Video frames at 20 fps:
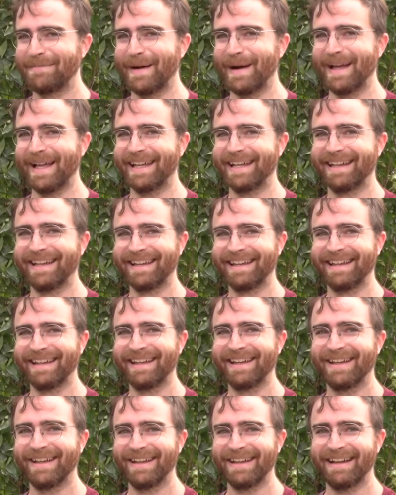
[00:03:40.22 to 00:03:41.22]
but
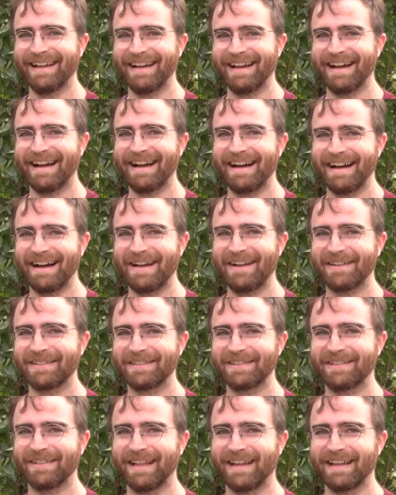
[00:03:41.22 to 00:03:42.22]
I
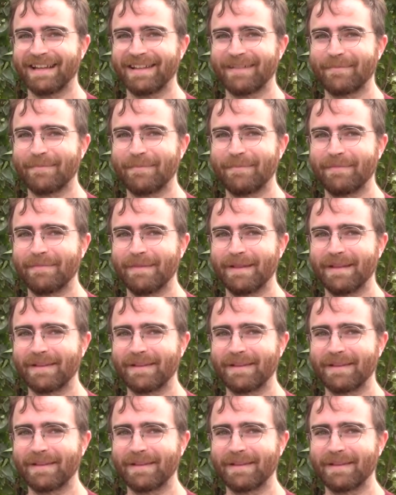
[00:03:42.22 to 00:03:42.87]
also like am